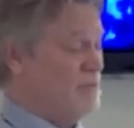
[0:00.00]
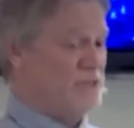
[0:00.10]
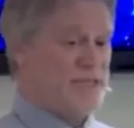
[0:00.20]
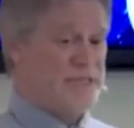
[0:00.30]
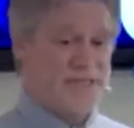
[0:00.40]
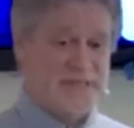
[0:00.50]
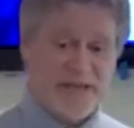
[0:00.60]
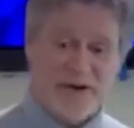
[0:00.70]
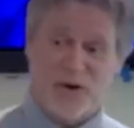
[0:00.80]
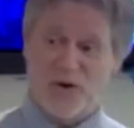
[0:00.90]
Jesus
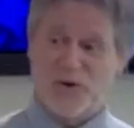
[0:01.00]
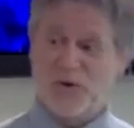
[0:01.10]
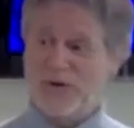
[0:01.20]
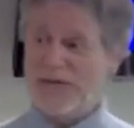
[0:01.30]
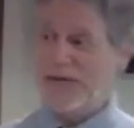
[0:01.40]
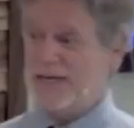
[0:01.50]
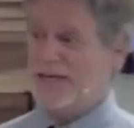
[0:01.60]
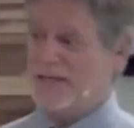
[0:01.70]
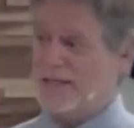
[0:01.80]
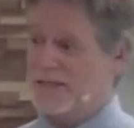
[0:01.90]
said all you need
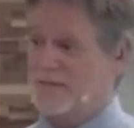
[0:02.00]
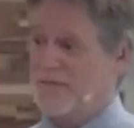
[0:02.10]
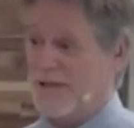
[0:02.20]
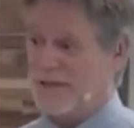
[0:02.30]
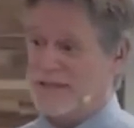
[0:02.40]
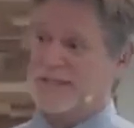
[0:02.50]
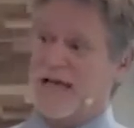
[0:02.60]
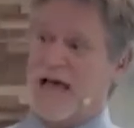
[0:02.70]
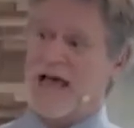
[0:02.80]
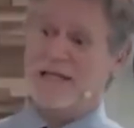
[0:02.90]
is faith the
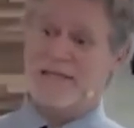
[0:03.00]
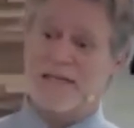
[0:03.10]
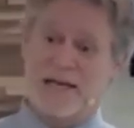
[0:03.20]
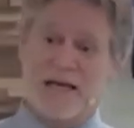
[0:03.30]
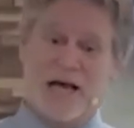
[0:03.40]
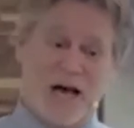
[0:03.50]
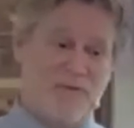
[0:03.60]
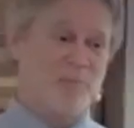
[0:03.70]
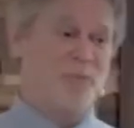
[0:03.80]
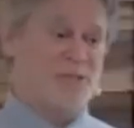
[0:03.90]
size of
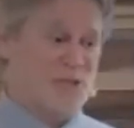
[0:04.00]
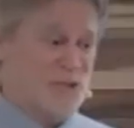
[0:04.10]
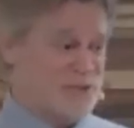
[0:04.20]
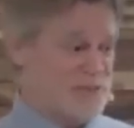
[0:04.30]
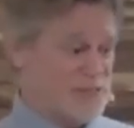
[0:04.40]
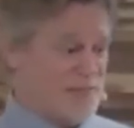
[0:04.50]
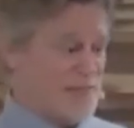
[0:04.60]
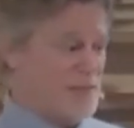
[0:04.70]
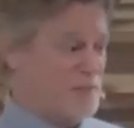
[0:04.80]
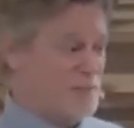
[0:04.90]
a mustard
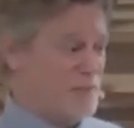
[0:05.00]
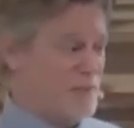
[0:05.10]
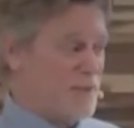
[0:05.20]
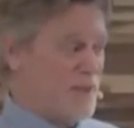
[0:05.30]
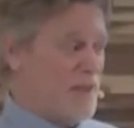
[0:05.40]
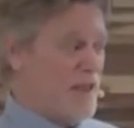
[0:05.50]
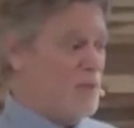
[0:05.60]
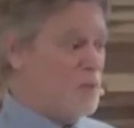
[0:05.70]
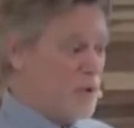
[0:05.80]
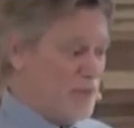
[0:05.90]
seed.
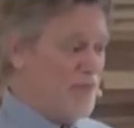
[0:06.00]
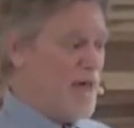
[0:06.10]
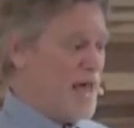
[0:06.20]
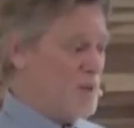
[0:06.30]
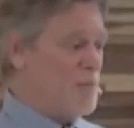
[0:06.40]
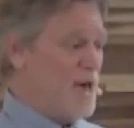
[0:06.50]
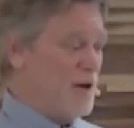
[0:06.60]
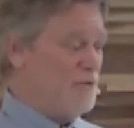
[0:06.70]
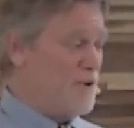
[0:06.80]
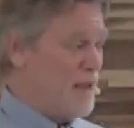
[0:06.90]
And with that amount
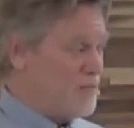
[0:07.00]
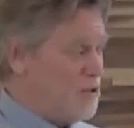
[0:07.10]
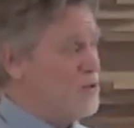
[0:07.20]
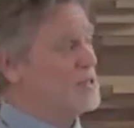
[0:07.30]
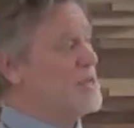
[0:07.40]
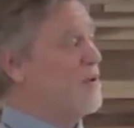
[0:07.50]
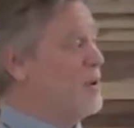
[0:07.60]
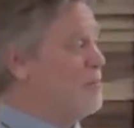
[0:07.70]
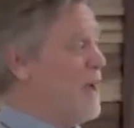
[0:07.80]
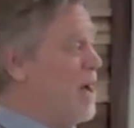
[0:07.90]
of faith, you could tell
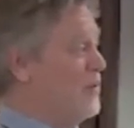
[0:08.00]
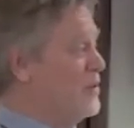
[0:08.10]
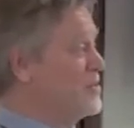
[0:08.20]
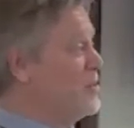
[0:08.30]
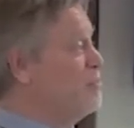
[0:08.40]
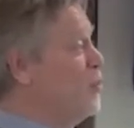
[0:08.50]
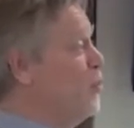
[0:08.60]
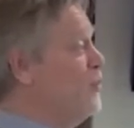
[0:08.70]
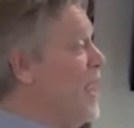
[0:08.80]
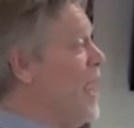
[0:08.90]
a mountain to
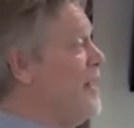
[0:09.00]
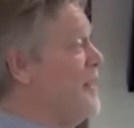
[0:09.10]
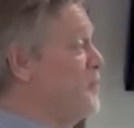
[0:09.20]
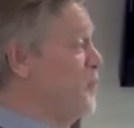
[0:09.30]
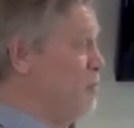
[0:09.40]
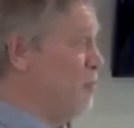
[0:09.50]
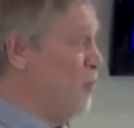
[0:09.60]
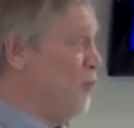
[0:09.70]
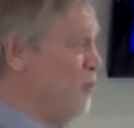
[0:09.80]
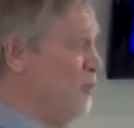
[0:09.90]
move and it will
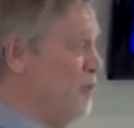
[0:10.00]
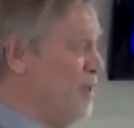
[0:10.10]
move.